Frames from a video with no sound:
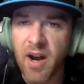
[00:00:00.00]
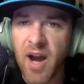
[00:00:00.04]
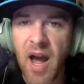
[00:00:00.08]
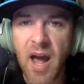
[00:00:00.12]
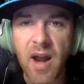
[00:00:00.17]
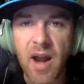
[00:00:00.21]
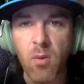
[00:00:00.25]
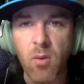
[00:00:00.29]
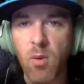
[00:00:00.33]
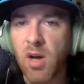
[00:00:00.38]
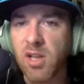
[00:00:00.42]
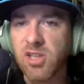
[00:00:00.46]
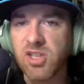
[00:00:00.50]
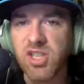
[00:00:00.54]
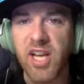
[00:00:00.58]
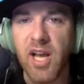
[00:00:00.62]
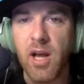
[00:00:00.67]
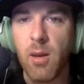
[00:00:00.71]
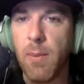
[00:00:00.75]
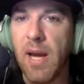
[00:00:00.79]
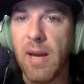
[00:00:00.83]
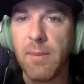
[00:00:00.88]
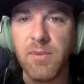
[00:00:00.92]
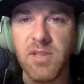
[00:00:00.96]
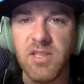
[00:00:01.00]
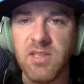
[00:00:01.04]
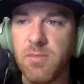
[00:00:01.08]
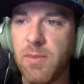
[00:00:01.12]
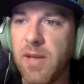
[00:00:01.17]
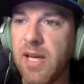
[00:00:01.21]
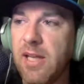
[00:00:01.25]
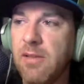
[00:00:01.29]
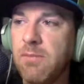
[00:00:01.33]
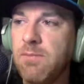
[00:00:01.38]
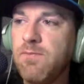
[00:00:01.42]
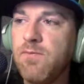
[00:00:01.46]
I don't watch Cal Baptist,
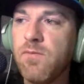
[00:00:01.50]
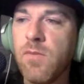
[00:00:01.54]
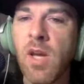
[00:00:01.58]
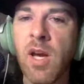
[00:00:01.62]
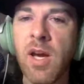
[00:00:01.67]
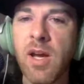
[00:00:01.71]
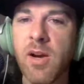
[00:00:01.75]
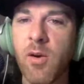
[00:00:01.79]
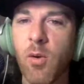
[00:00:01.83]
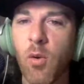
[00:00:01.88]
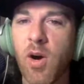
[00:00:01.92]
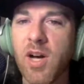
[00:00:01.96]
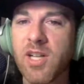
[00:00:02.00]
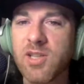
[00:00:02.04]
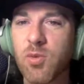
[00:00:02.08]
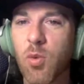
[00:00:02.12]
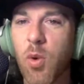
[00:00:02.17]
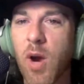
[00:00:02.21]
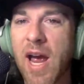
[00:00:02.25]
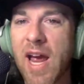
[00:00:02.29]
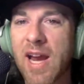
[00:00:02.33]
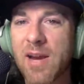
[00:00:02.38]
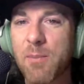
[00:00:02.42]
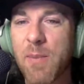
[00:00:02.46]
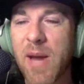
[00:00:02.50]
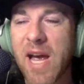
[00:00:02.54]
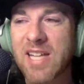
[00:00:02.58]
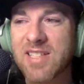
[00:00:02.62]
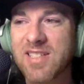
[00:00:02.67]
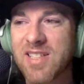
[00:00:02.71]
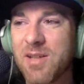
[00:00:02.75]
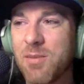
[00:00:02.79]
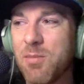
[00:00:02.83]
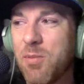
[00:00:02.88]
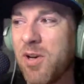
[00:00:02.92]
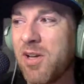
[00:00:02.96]
man. I don't watch WAC
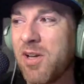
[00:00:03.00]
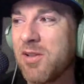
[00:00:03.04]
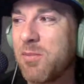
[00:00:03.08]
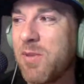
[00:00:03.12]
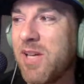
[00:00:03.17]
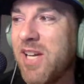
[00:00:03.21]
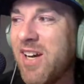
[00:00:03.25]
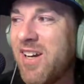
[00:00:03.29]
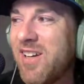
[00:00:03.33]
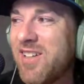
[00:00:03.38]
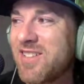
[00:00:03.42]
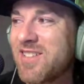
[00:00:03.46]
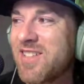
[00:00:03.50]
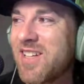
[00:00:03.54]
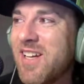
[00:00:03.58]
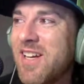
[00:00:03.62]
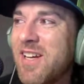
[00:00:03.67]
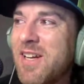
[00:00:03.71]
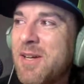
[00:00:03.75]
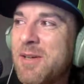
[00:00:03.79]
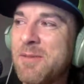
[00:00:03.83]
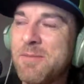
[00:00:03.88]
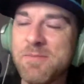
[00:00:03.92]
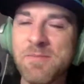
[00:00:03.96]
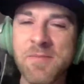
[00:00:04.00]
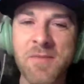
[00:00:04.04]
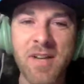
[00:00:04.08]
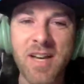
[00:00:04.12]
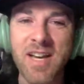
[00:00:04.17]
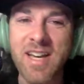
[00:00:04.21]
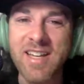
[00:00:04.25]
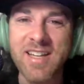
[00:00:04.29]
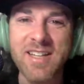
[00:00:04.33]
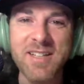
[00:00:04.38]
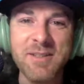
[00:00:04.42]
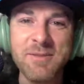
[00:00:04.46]
basketball, to be honest.
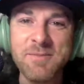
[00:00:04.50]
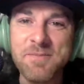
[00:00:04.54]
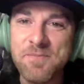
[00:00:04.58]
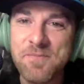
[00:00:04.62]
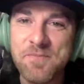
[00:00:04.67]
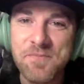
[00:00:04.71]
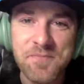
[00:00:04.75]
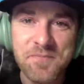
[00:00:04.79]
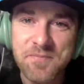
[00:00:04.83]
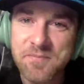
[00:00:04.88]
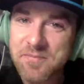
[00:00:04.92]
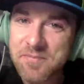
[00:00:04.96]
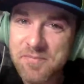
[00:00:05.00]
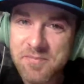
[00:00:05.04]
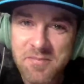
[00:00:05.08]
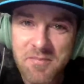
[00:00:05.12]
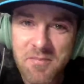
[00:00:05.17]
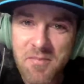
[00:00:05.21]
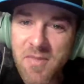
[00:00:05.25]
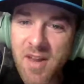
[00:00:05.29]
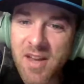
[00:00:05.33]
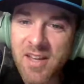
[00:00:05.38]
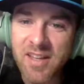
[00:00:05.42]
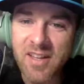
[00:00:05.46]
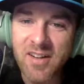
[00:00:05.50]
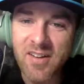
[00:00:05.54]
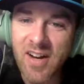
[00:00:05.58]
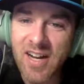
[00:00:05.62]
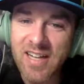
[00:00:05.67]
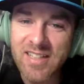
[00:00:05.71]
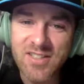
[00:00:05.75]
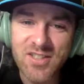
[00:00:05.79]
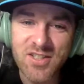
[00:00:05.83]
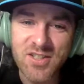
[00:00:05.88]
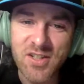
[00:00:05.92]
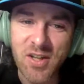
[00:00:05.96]

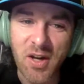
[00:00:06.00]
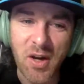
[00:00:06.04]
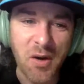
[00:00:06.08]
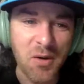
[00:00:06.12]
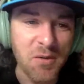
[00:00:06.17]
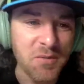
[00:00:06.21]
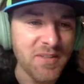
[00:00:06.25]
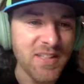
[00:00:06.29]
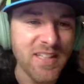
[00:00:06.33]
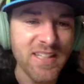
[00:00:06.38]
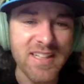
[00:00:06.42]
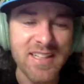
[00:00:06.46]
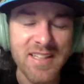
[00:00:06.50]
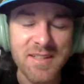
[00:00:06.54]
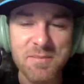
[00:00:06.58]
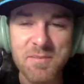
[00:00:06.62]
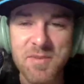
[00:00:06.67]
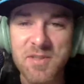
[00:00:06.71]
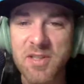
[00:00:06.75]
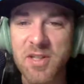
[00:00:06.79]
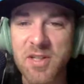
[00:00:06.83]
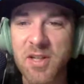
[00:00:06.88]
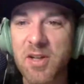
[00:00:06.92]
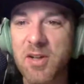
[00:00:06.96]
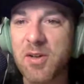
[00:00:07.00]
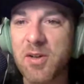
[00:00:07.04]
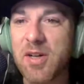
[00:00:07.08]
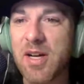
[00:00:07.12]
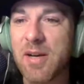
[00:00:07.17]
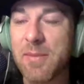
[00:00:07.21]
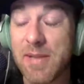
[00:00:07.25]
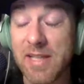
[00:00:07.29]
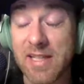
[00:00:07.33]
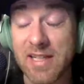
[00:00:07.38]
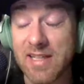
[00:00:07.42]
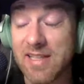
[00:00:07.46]
I just don't. So
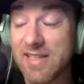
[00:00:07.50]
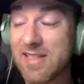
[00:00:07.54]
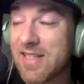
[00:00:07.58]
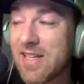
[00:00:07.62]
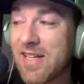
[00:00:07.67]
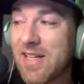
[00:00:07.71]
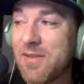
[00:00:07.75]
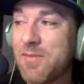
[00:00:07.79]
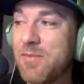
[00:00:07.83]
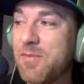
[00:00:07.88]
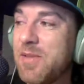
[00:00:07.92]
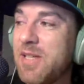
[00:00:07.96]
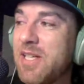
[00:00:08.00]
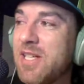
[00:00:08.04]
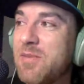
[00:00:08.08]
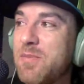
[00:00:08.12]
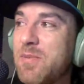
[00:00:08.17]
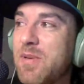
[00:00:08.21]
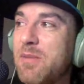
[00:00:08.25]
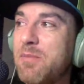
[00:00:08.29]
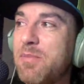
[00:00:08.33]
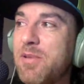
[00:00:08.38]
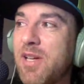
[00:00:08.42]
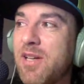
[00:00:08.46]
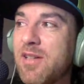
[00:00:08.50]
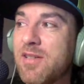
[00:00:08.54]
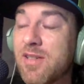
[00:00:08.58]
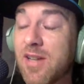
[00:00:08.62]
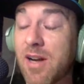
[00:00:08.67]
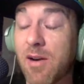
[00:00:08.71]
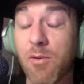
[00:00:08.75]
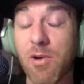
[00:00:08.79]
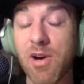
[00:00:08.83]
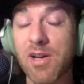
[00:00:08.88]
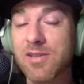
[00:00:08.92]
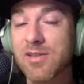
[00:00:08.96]
I mean, it is on ESPN Plus,
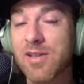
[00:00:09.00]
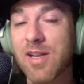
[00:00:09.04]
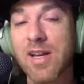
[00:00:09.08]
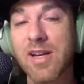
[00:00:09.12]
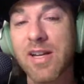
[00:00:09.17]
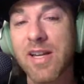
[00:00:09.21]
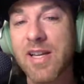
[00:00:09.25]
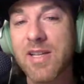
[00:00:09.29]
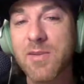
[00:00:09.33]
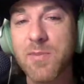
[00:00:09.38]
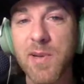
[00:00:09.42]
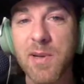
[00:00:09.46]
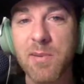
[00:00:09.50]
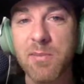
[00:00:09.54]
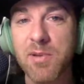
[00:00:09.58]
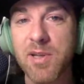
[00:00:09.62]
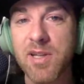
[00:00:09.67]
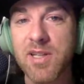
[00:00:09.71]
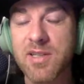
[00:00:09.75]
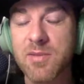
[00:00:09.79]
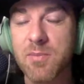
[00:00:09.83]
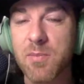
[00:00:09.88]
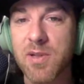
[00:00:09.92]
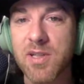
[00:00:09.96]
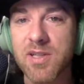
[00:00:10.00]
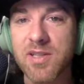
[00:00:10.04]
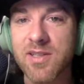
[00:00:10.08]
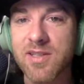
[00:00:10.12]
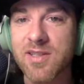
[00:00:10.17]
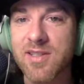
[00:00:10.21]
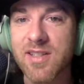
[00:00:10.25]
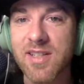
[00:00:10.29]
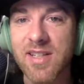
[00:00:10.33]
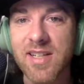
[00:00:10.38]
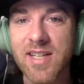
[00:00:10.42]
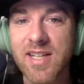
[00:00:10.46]
and I watch a lot of ESPN Plus, but
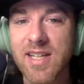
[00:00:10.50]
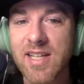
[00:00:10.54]
just